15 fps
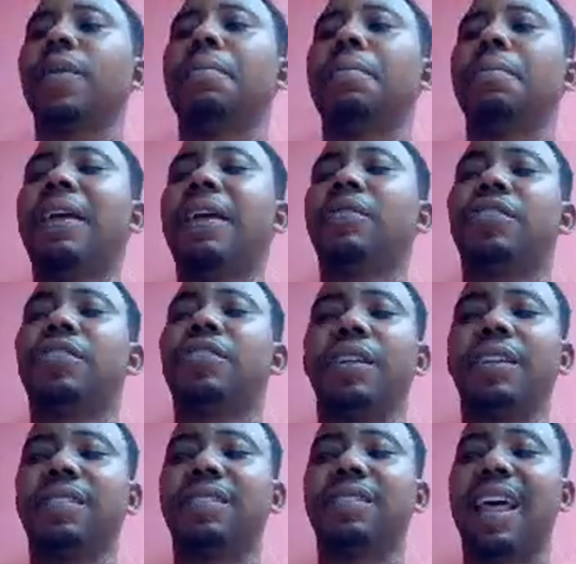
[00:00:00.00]
Migration
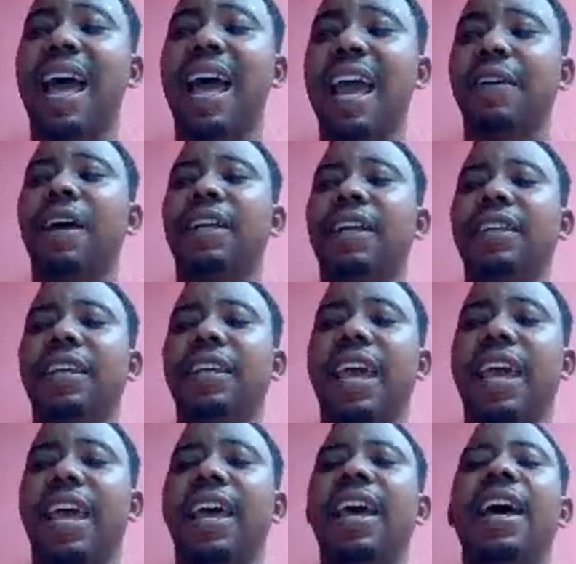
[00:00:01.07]
is live, and
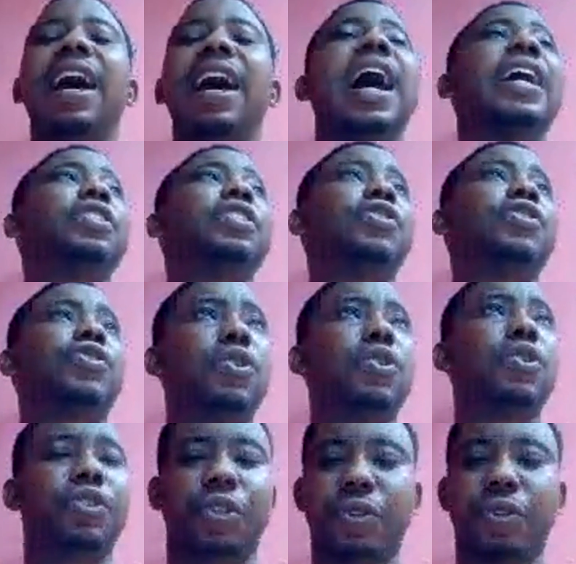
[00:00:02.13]
here are the
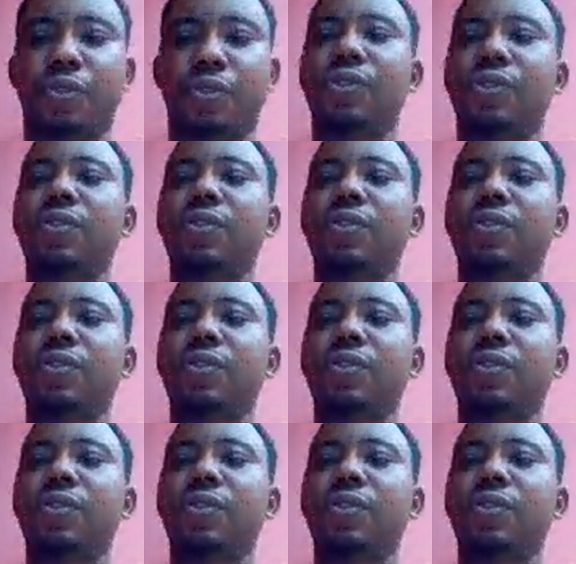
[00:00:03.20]
instructions.